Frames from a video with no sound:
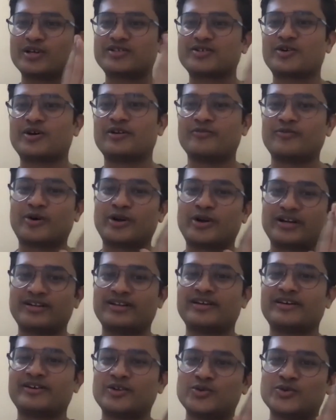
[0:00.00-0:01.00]
on what
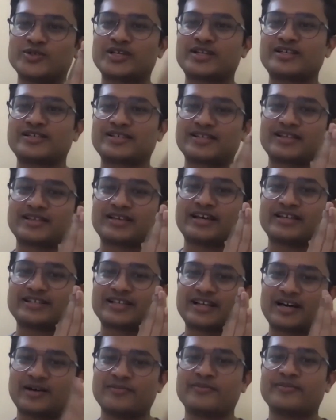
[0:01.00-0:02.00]
the user has
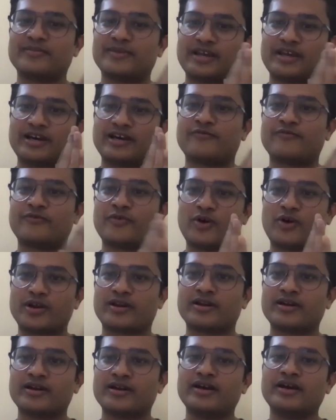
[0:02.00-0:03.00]
come here for.
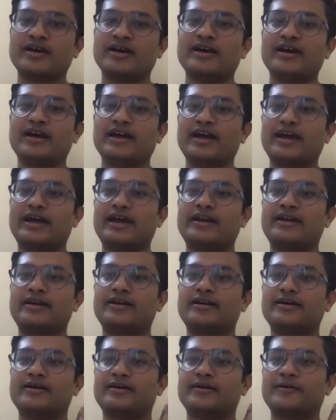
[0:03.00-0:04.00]
And
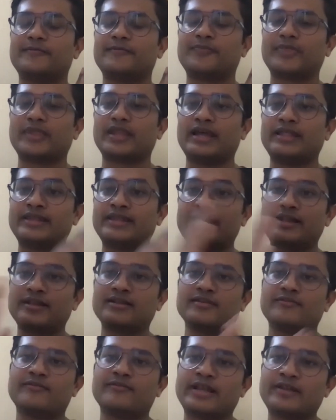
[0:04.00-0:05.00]

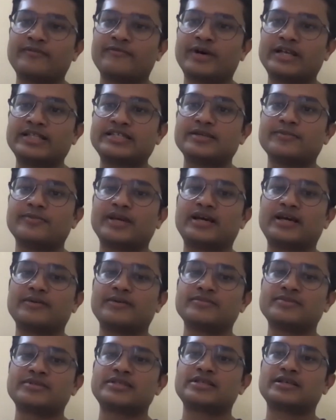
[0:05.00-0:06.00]
then once he
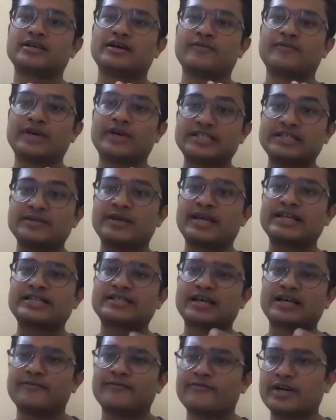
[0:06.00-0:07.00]
becomes once he gets
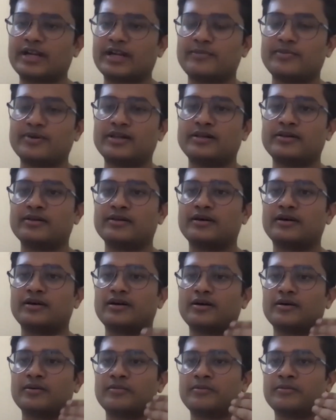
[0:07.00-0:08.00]
comfortable
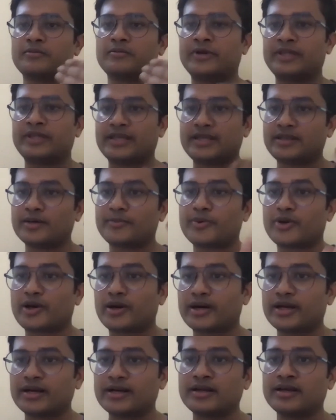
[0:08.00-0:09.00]
within the
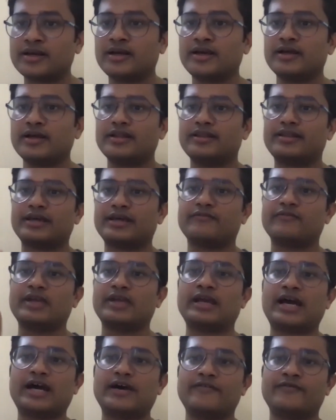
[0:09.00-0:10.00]
product, then we
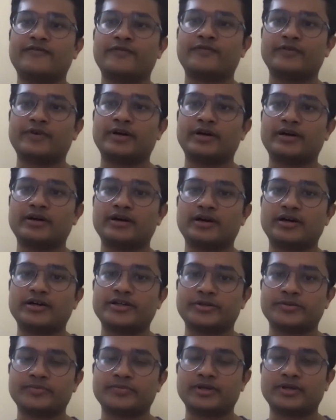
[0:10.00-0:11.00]
have
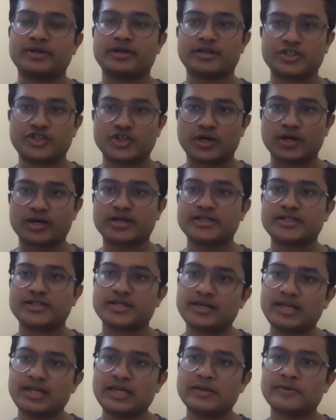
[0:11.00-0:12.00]
a jogger
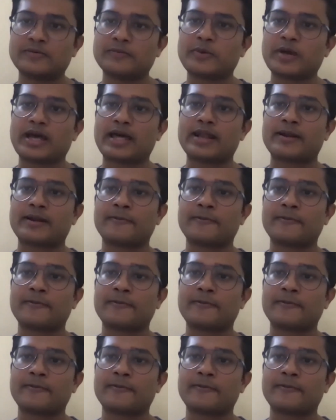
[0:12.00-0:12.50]
journey where